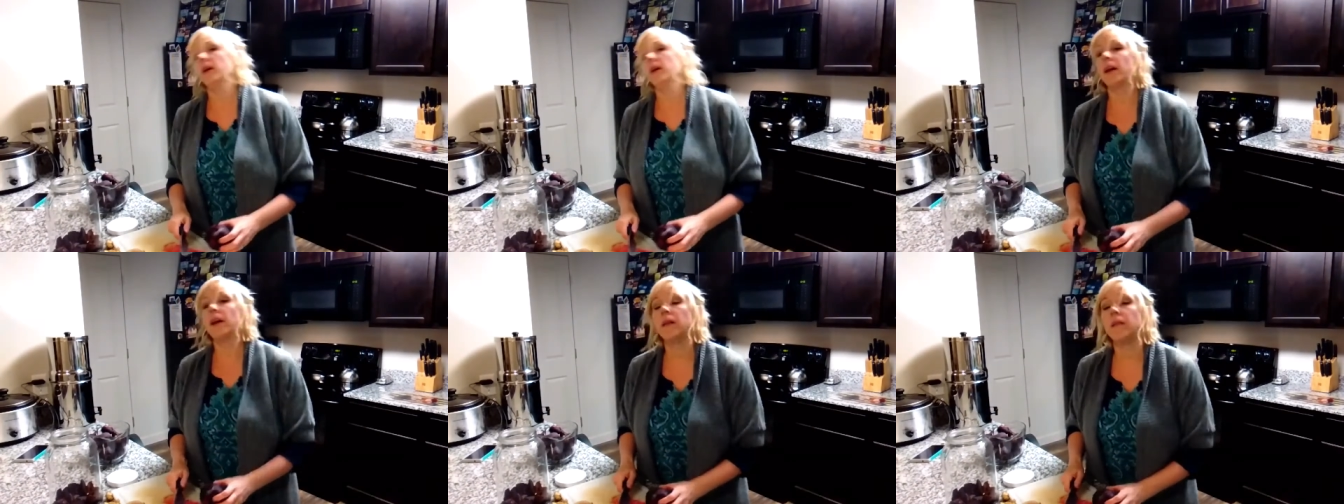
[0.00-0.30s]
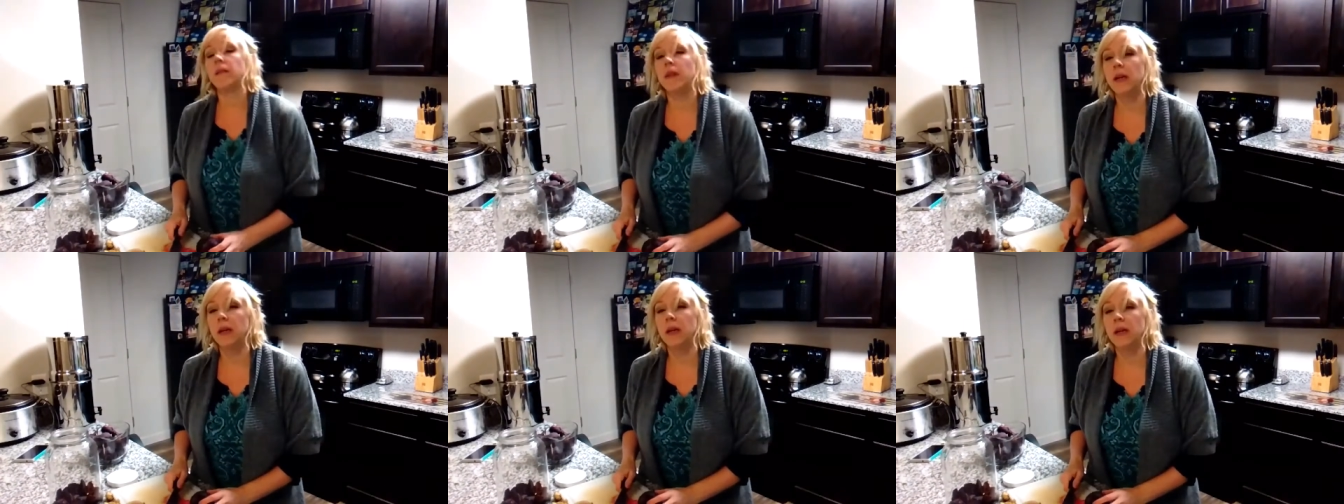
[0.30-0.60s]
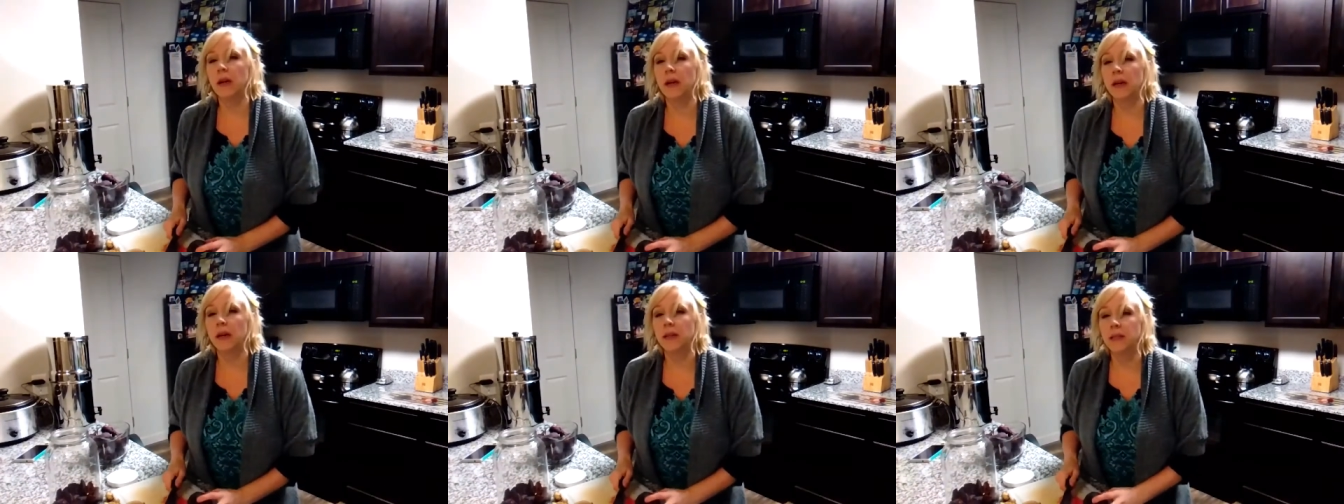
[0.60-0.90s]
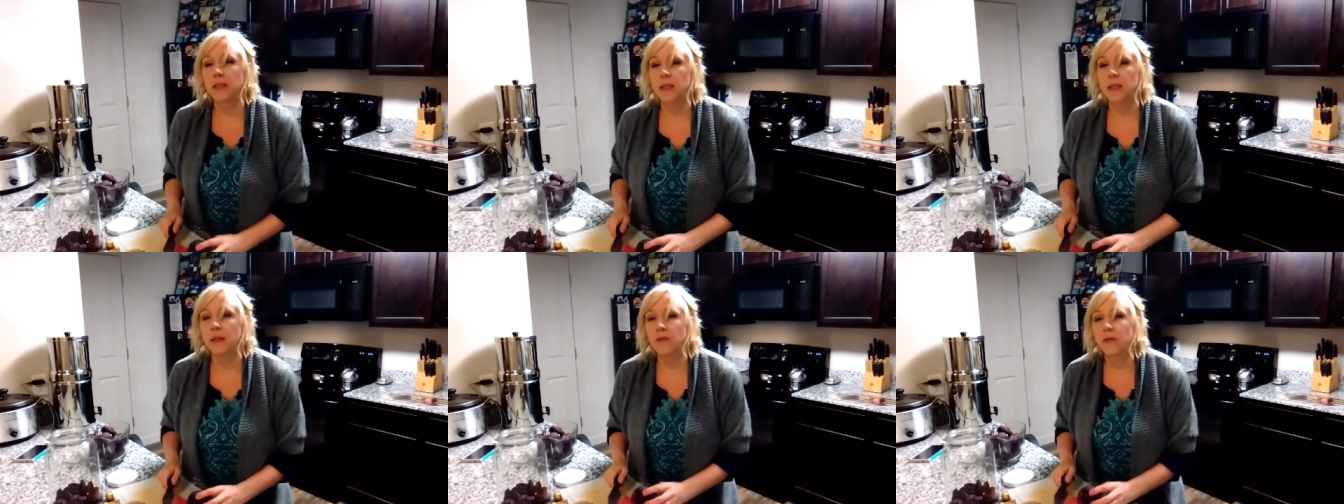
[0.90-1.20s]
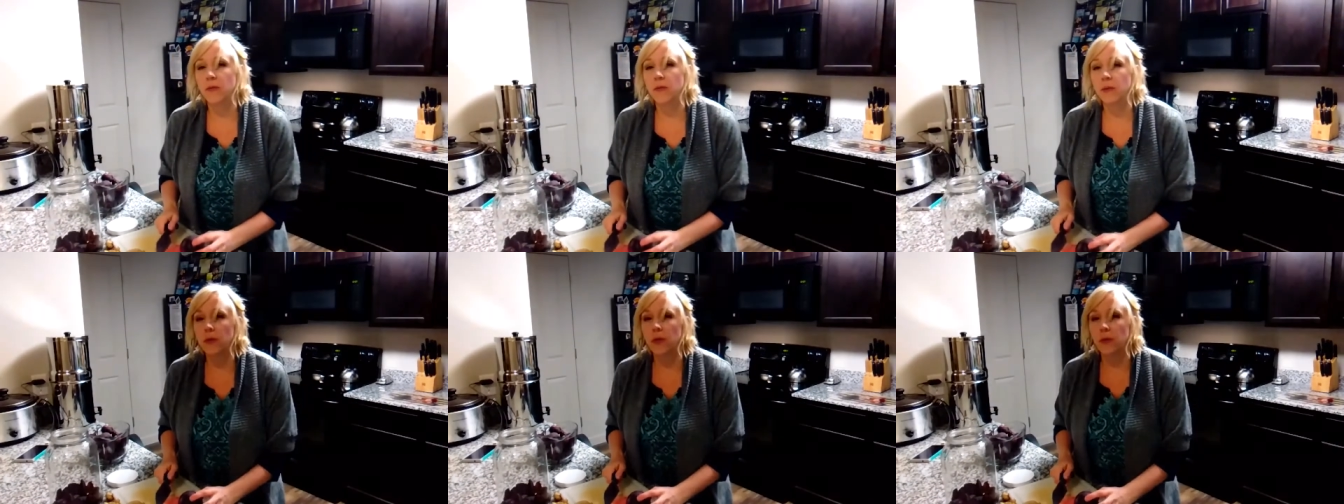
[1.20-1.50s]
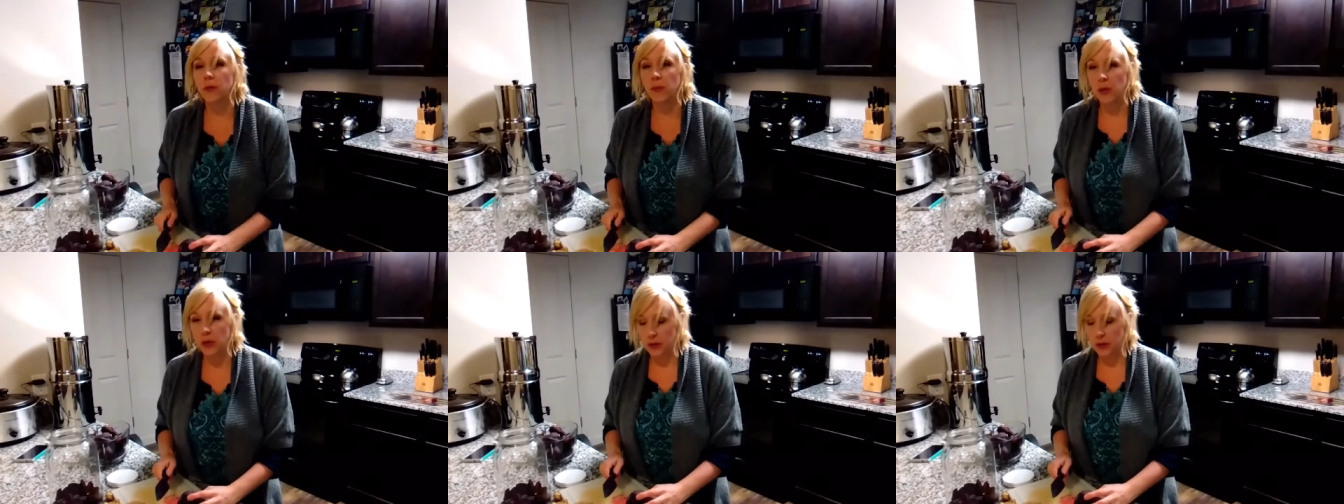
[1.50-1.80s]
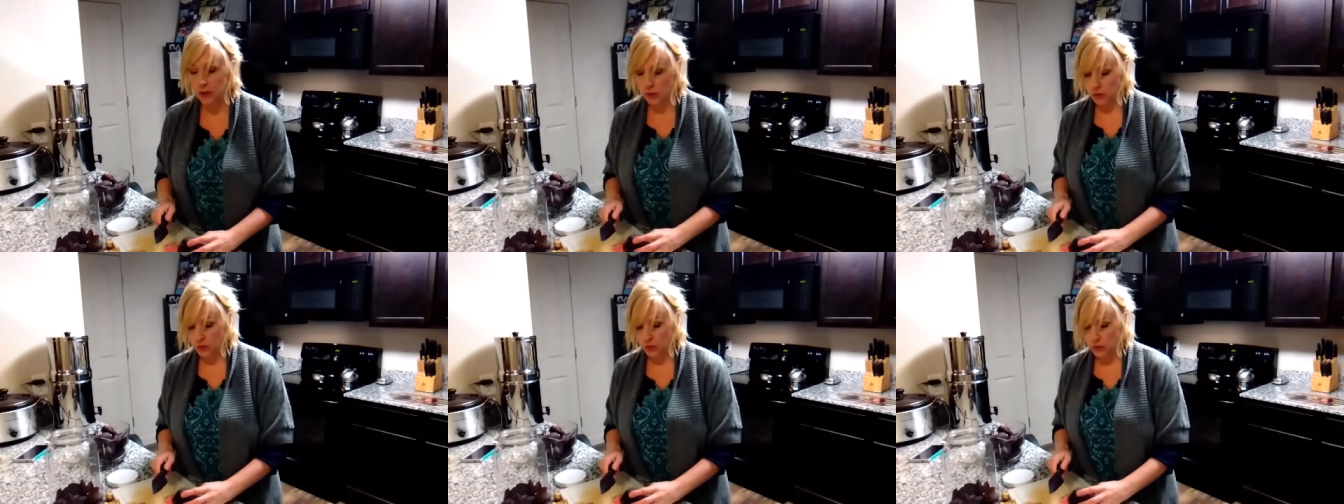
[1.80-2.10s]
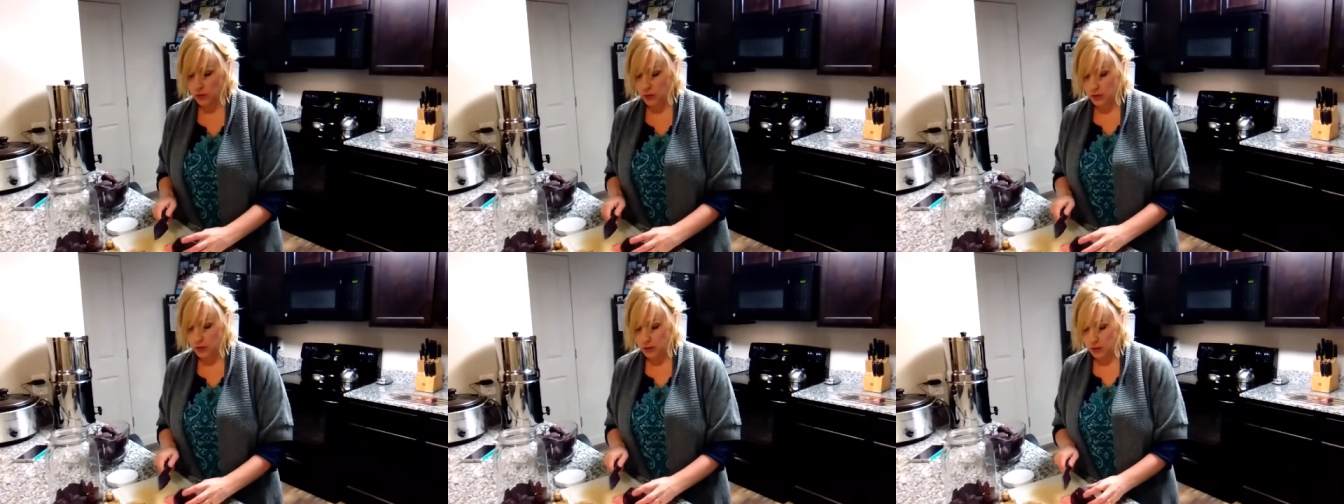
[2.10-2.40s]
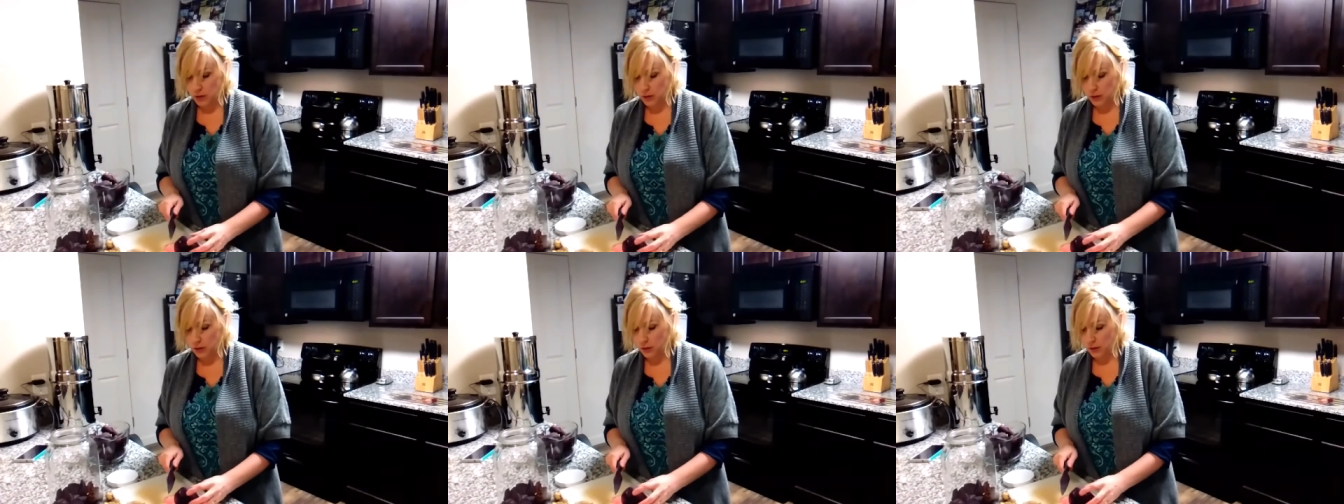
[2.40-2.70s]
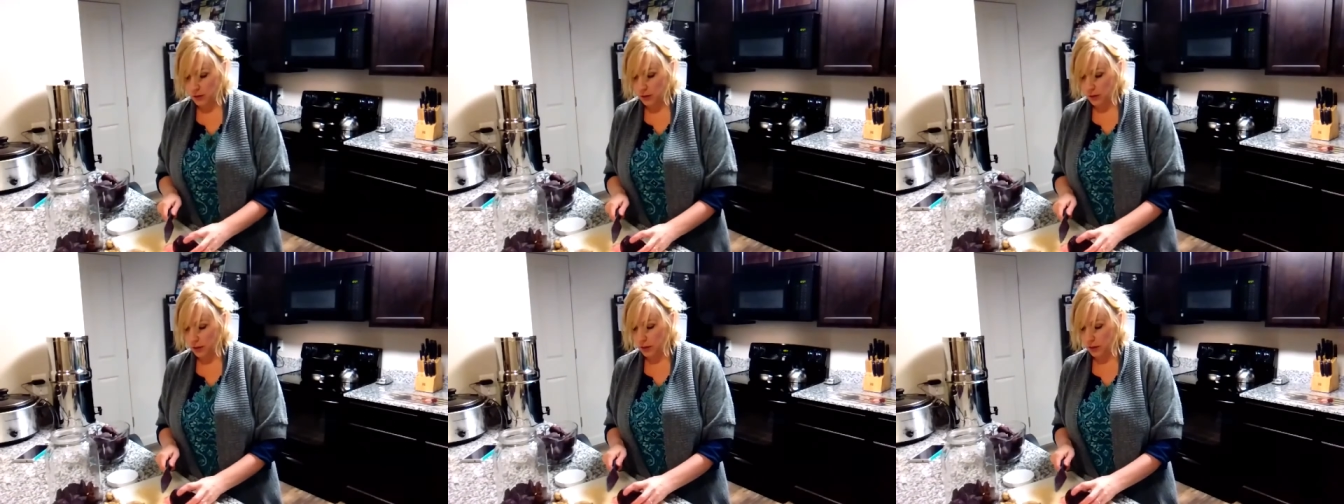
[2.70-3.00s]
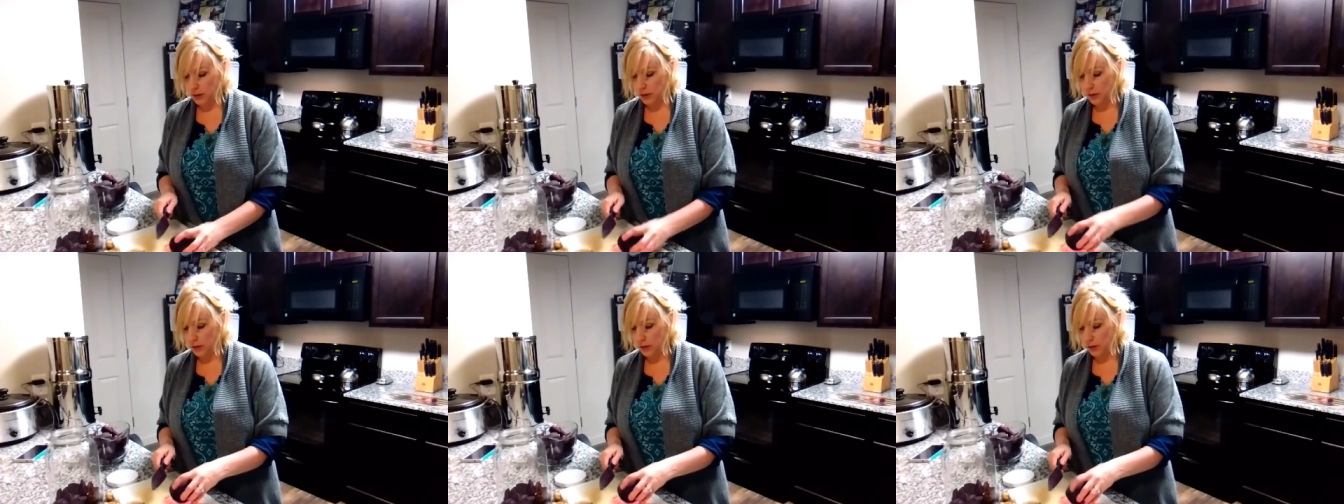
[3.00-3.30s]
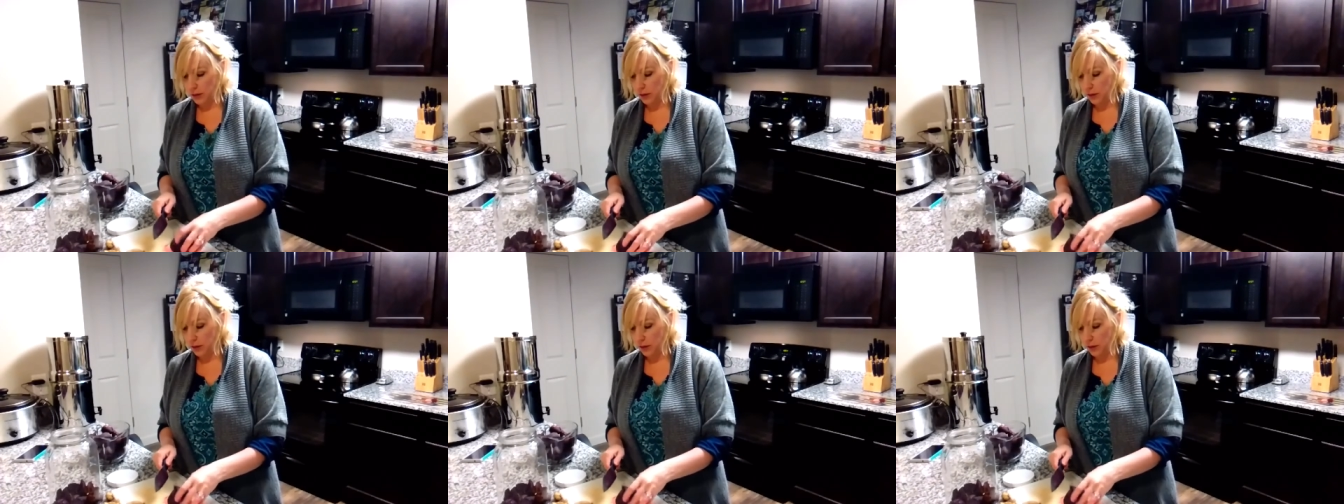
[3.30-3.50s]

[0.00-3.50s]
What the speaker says: And then I save the bottles, and